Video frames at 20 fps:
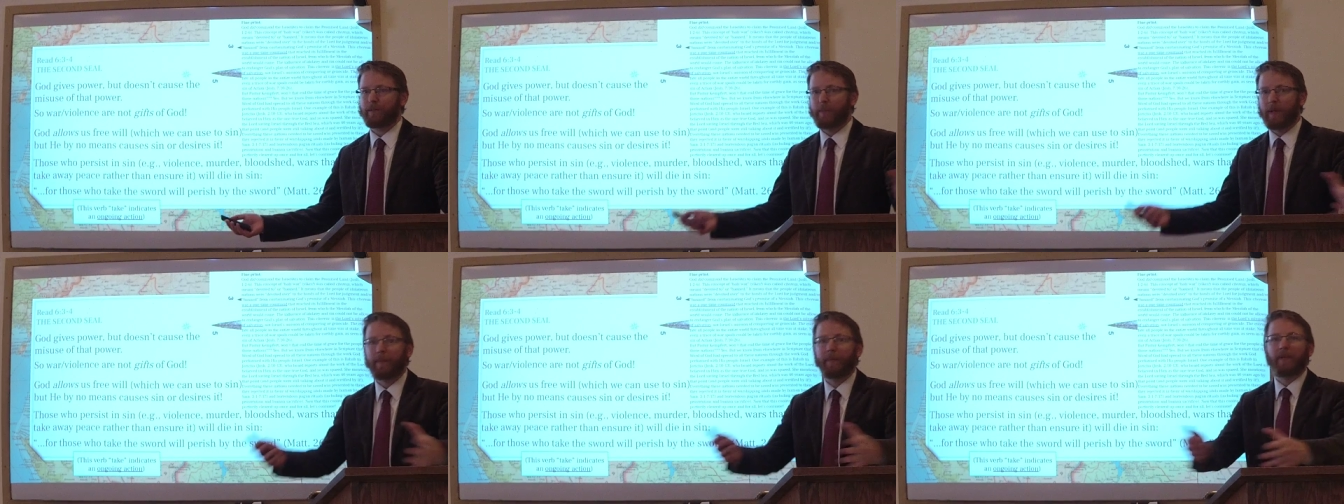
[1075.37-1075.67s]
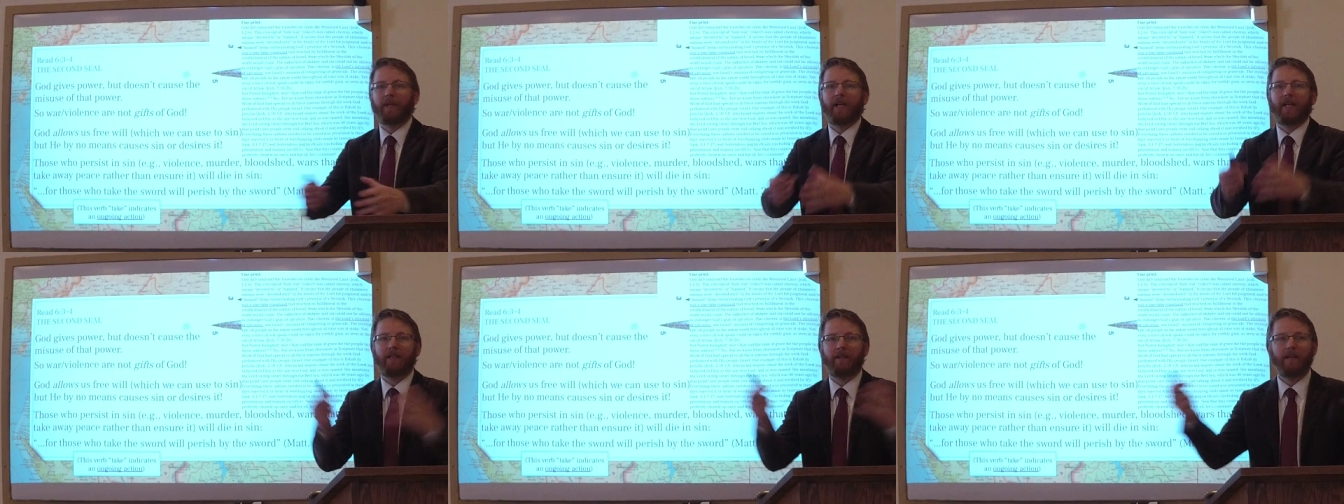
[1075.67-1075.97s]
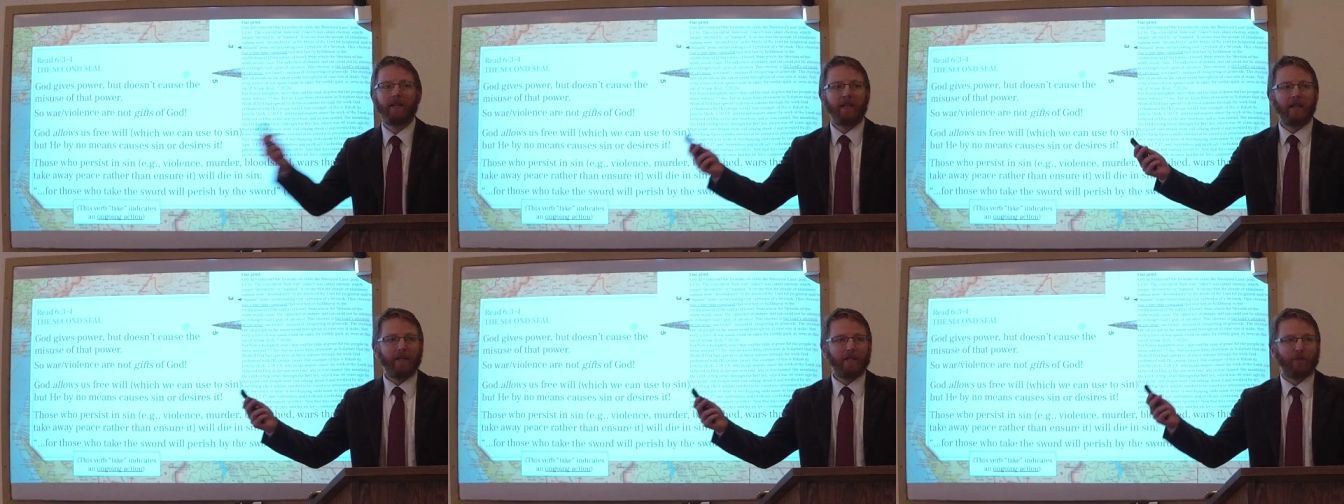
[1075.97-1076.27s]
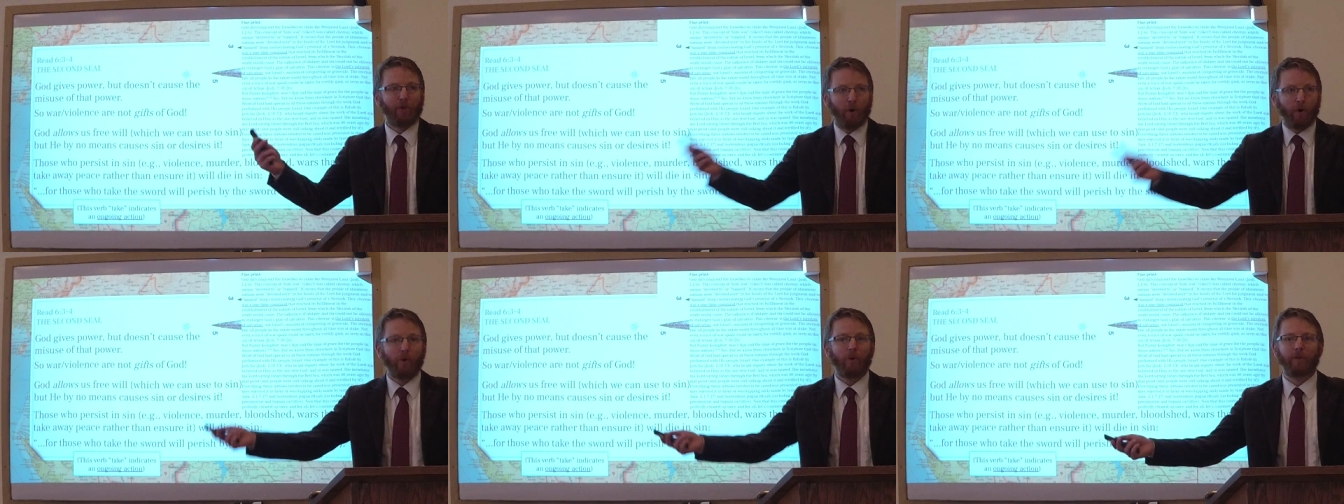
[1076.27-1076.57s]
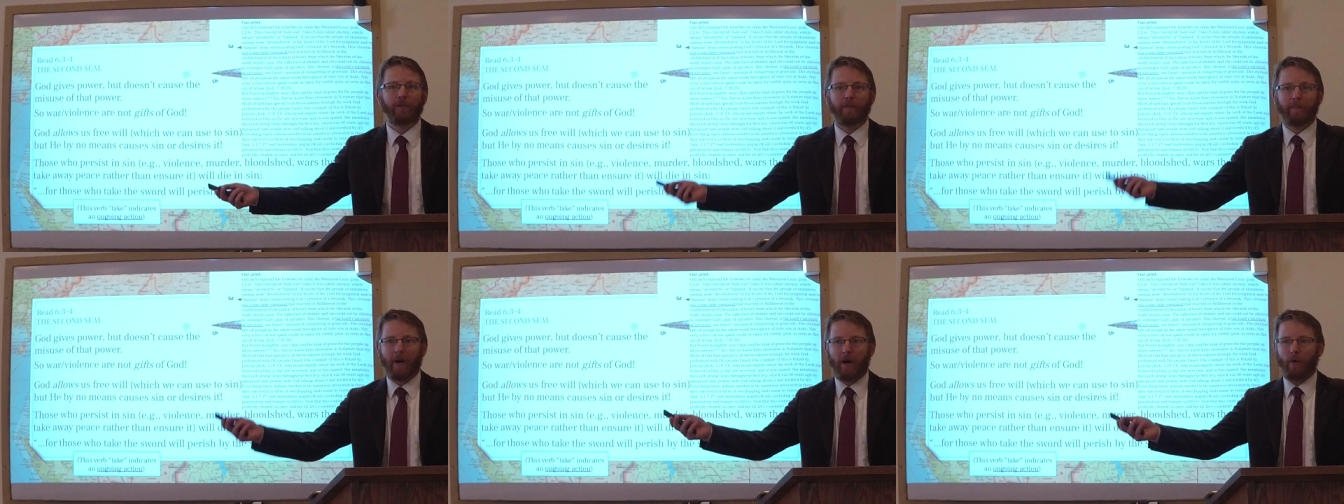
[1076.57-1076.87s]
People had
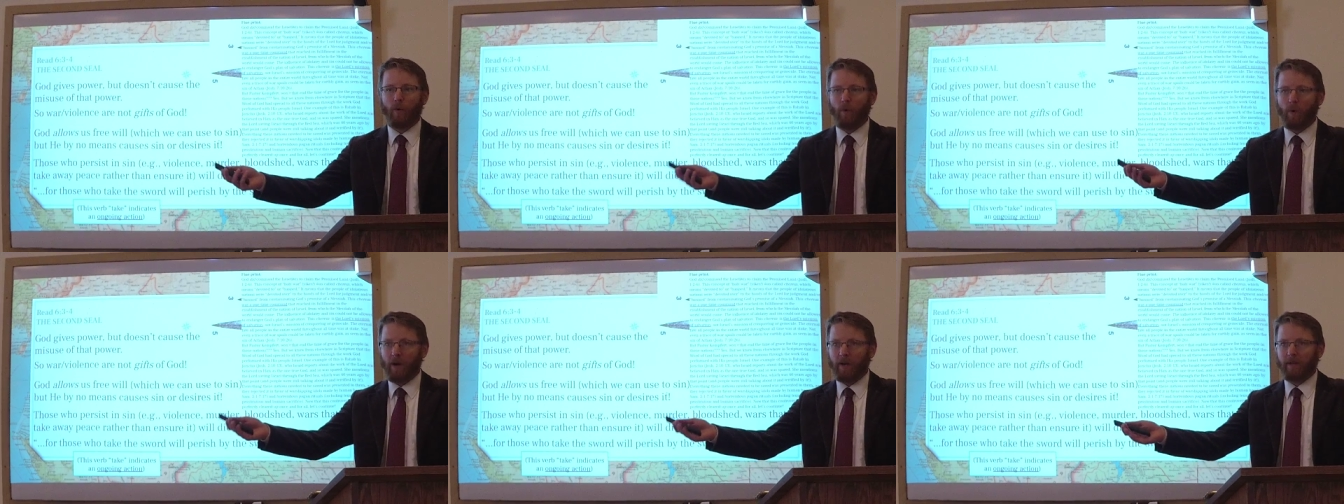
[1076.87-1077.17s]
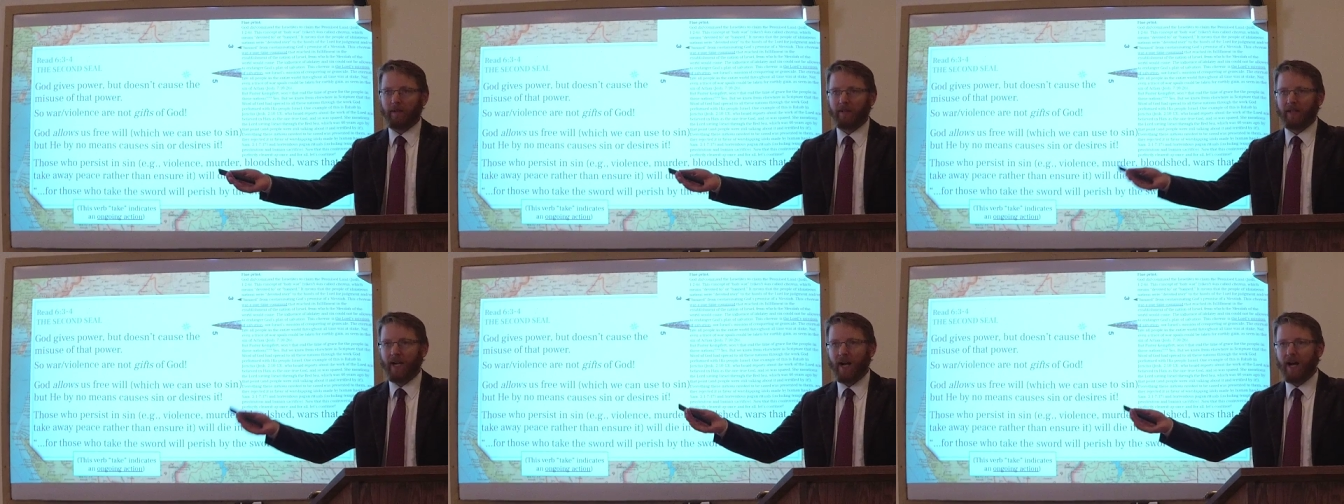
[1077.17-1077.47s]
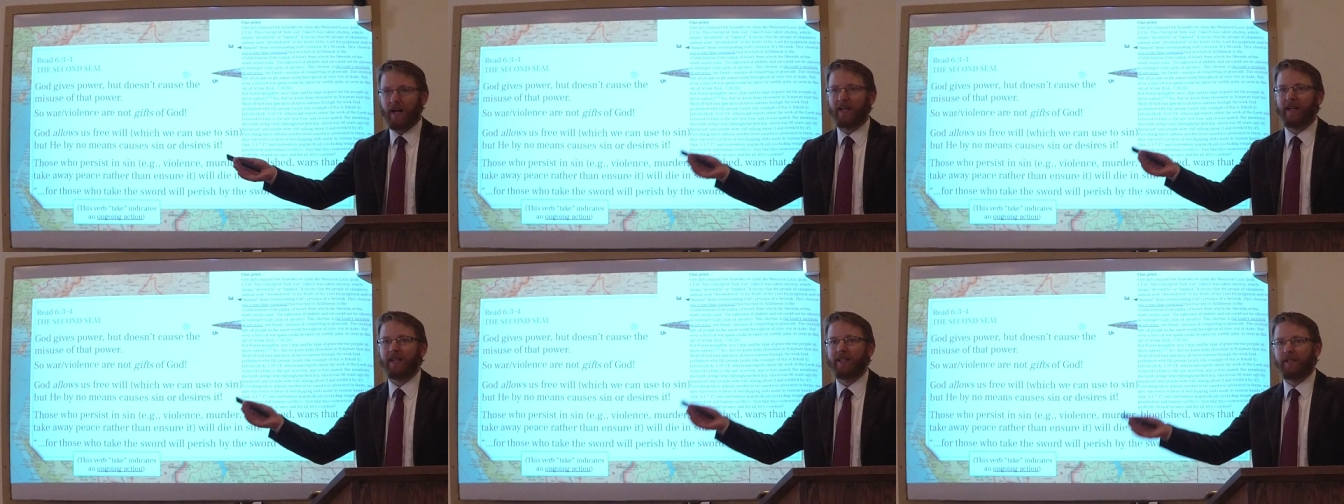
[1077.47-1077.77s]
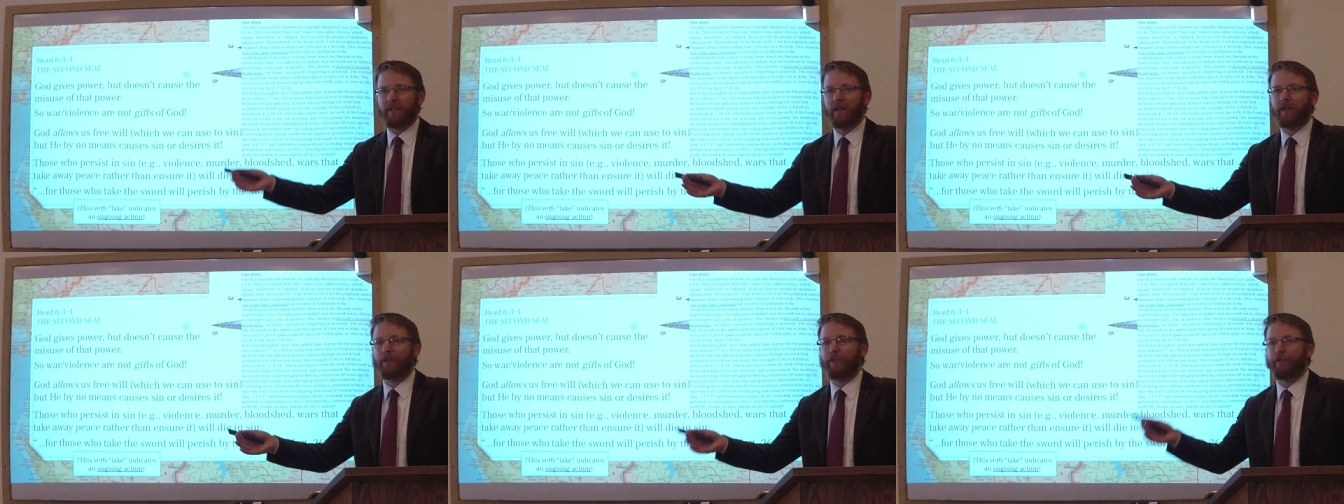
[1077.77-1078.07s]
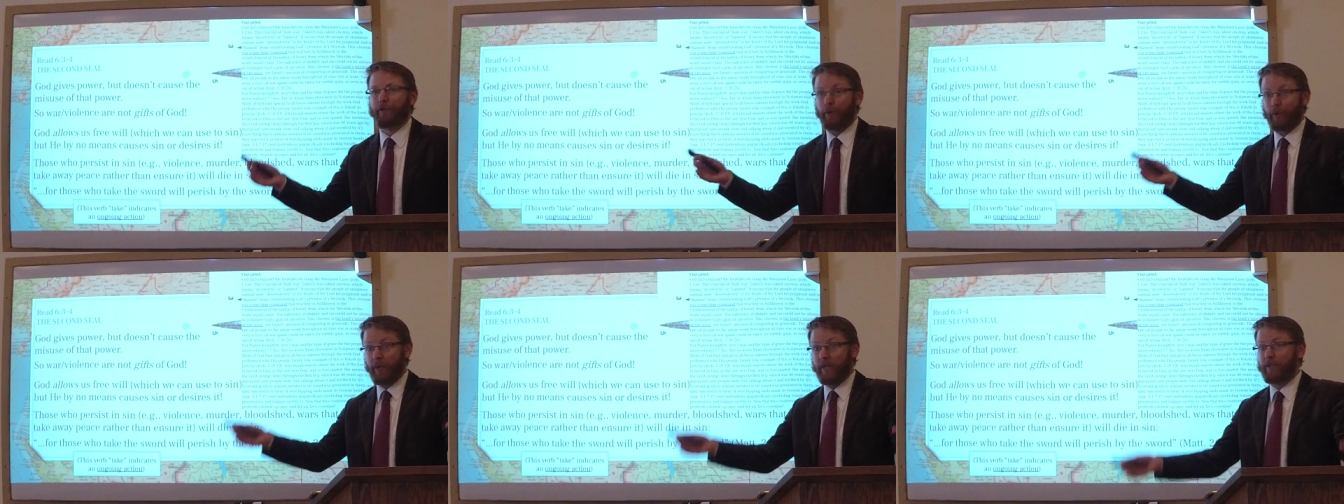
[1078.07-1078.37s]
told about what God had done
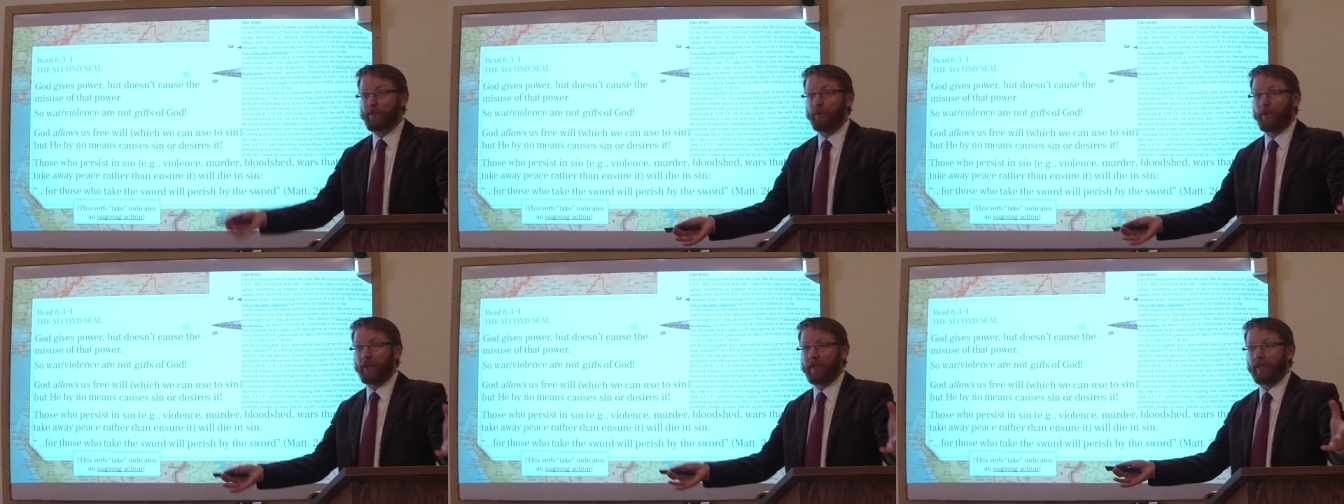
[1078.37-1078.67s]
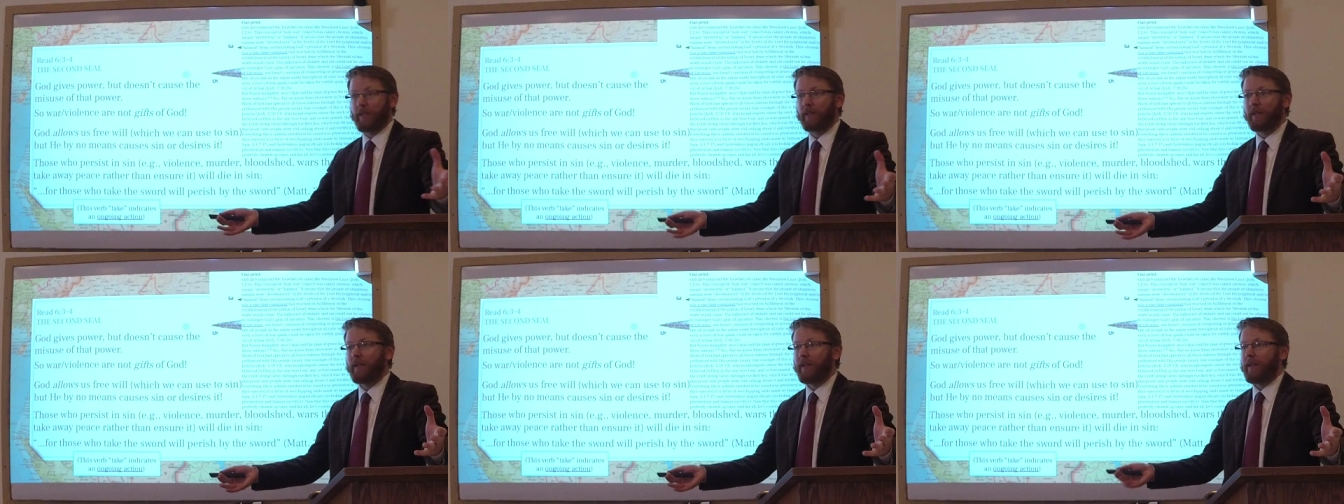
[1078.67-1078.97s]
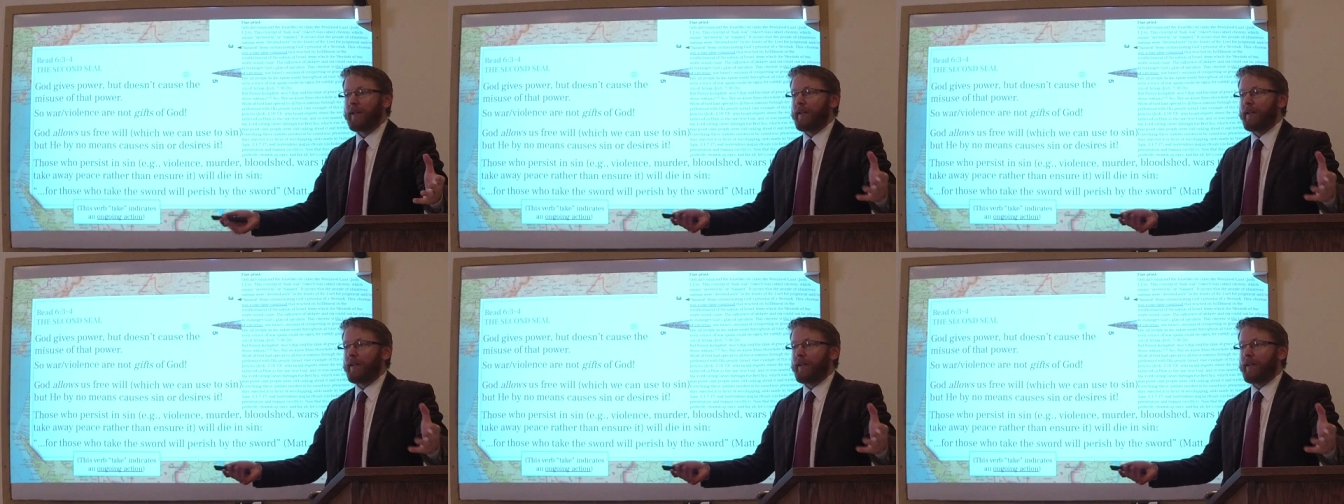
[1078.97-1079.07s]
through Israel.